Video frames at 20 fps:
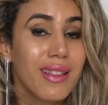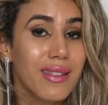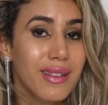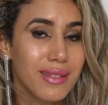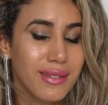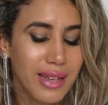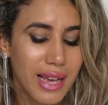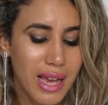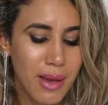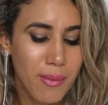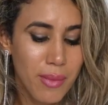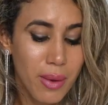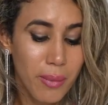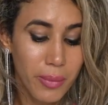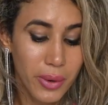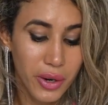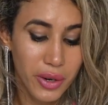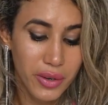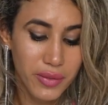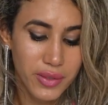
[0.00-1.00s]
in the same
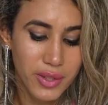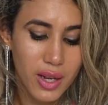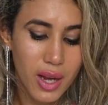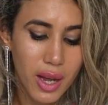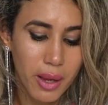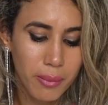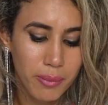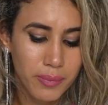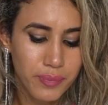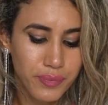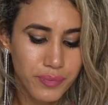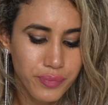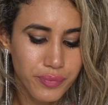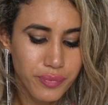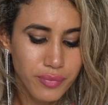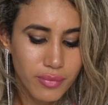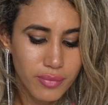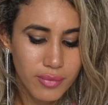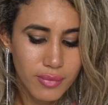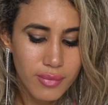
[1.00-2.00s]
period of time.
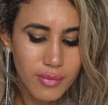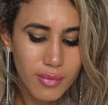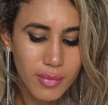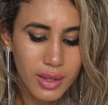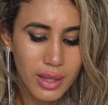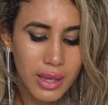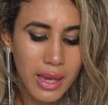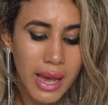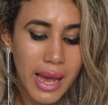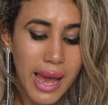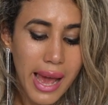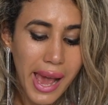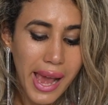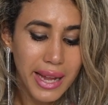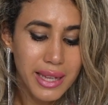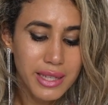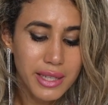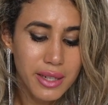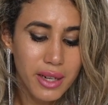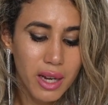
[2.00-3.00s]

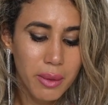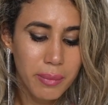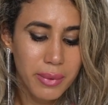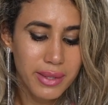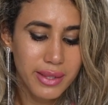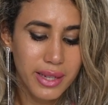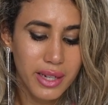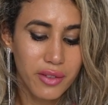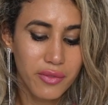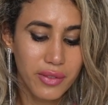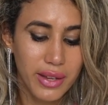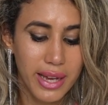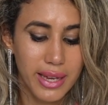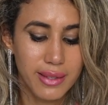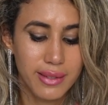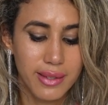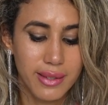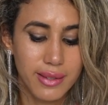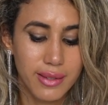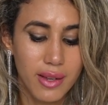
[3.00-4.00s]
89% of
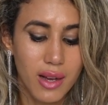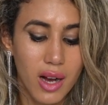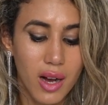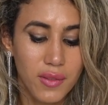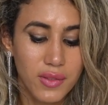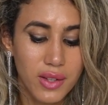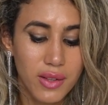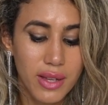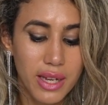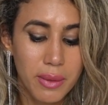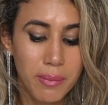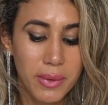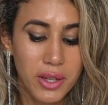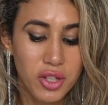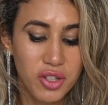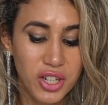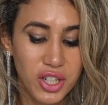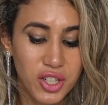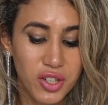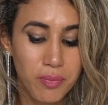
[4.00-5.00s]
cases after the
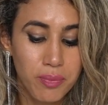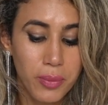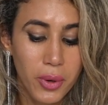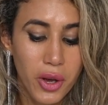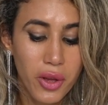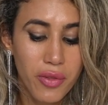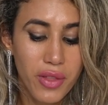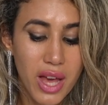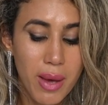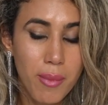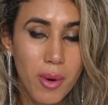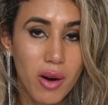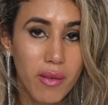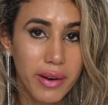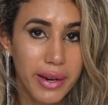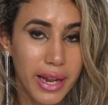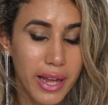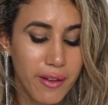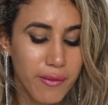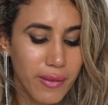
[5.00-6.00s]
administration of both
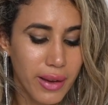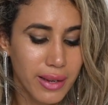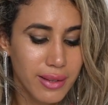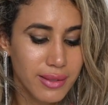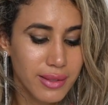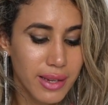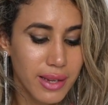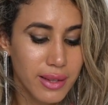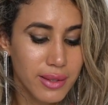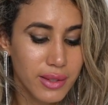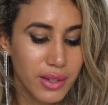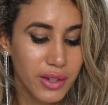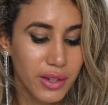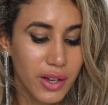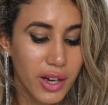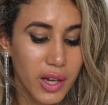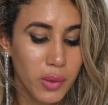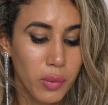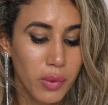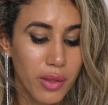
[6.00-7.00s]
mRNA vaccines
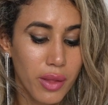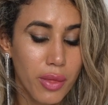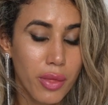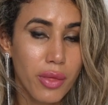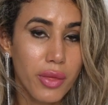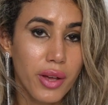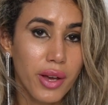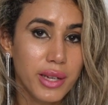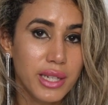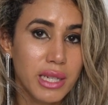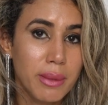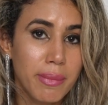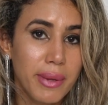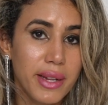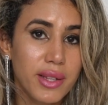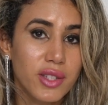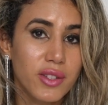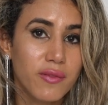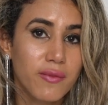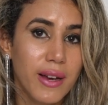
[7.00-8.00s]
occurred within 30
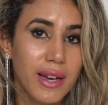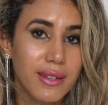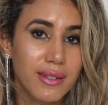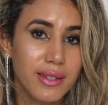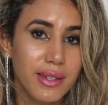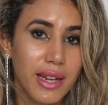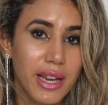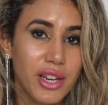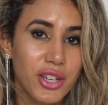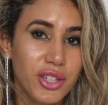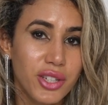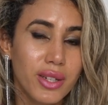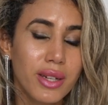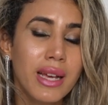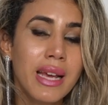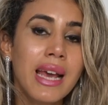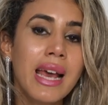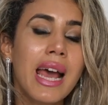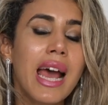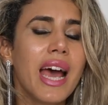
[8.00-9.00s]
minutes of vaccination.
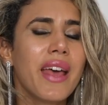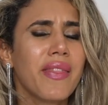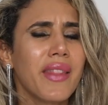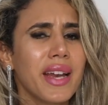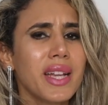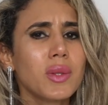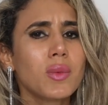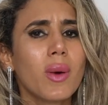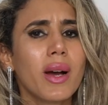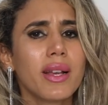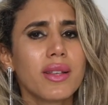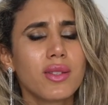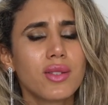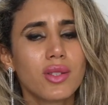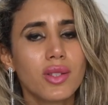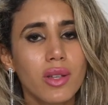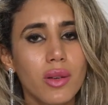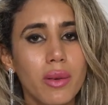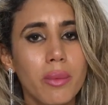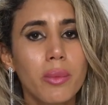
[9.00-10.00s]
And that is why it's
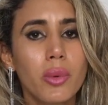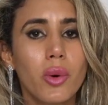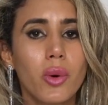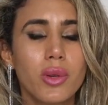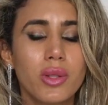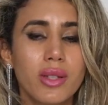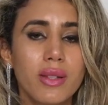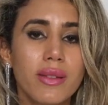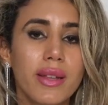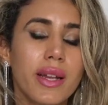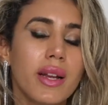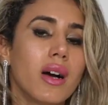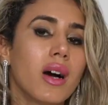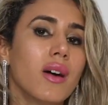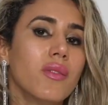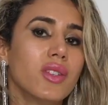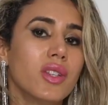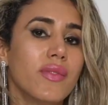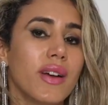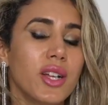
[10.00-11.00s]
so important that
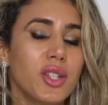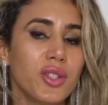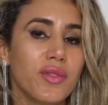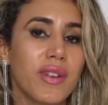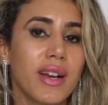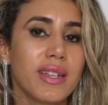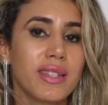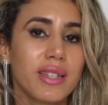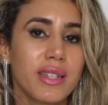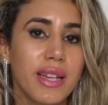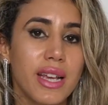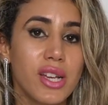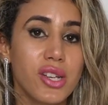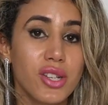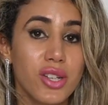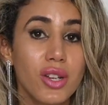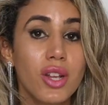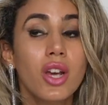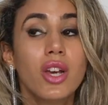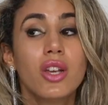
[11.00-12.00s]
after you've had your vaccination,